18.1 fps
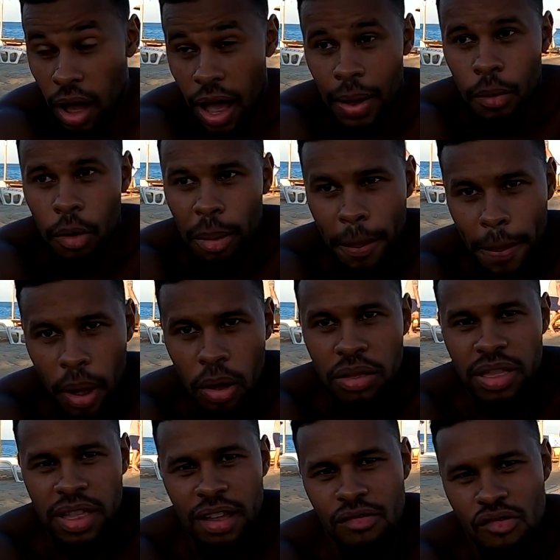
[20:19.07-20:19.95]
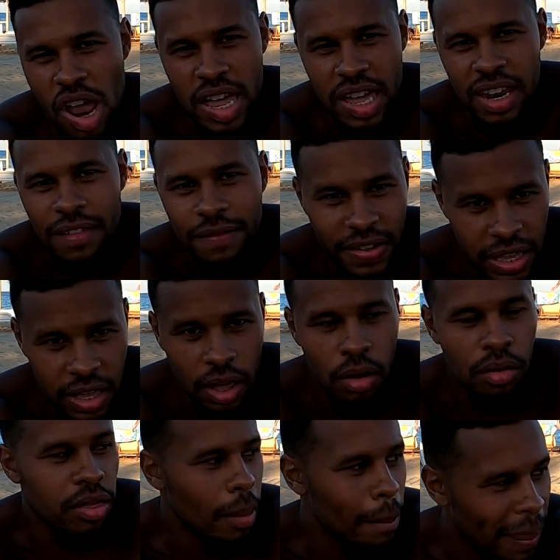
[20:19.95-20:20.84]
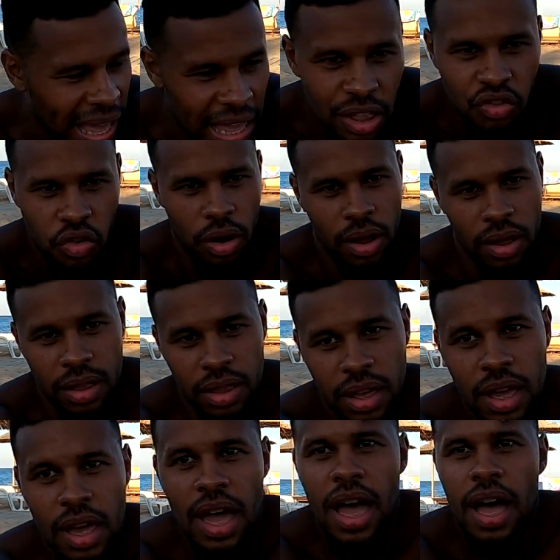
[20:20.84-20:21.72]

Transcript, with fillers: I will be posting regular videos on Patreon,